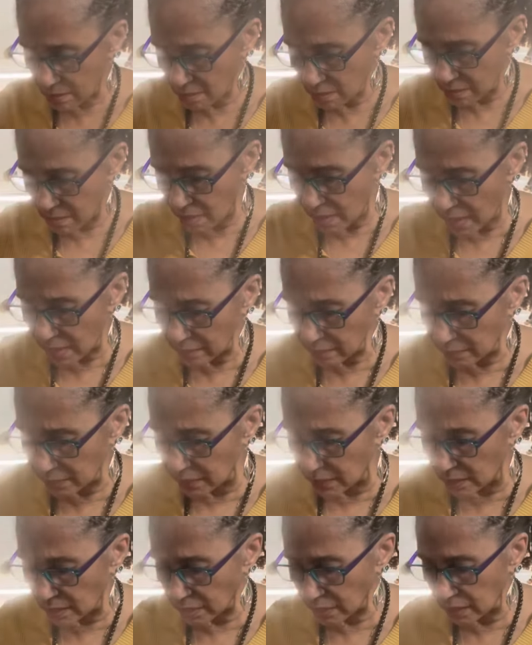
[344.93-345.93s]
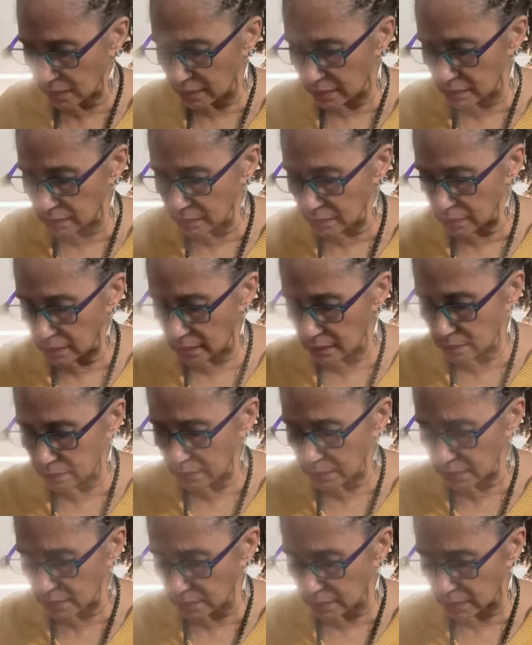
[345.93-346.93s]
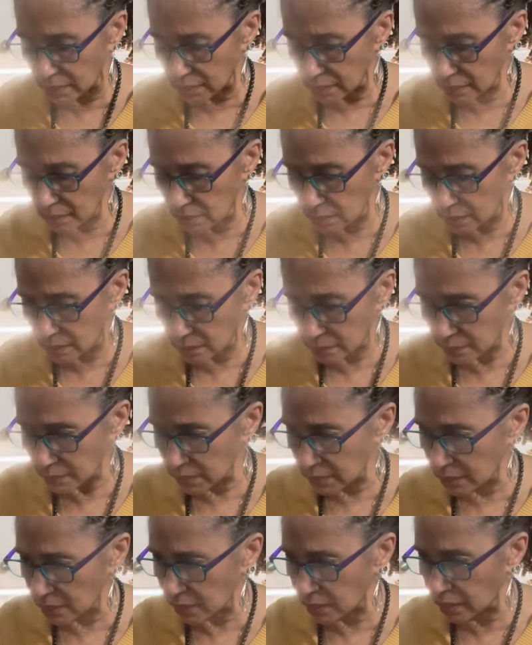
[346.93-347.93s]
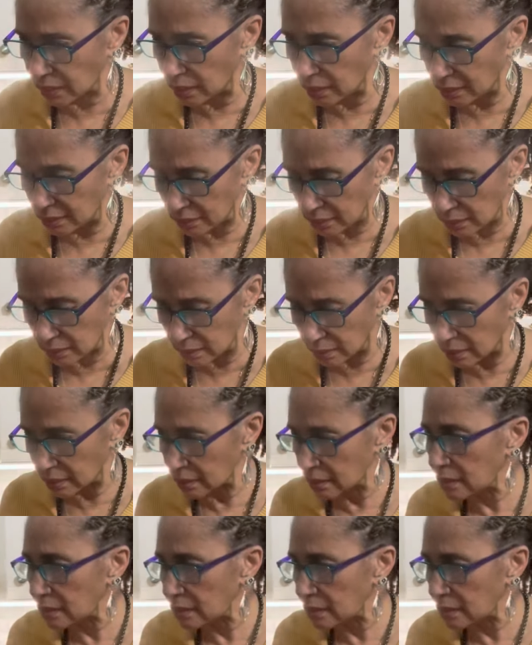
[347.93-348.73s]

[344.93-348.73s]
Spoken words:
right, we're looking good. We're looking good. We're looking good.